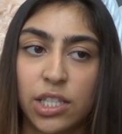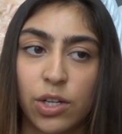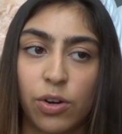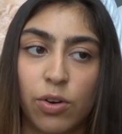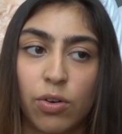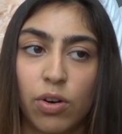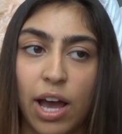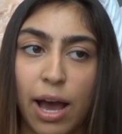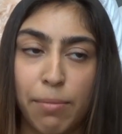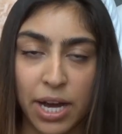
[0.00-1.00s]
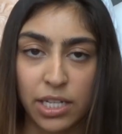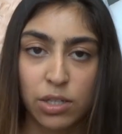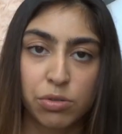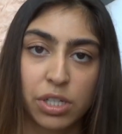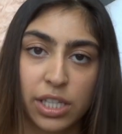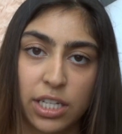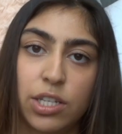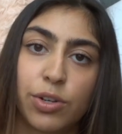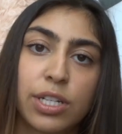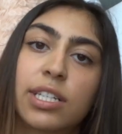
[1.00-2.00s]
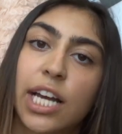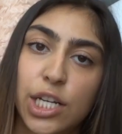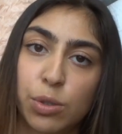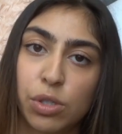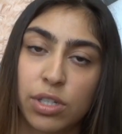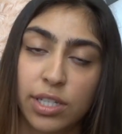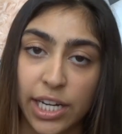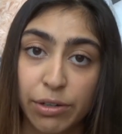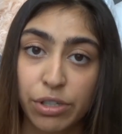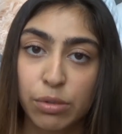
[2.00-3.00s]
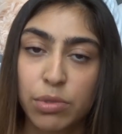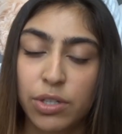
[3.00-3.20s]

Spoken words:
So at my school, at least, you can schedule a study room.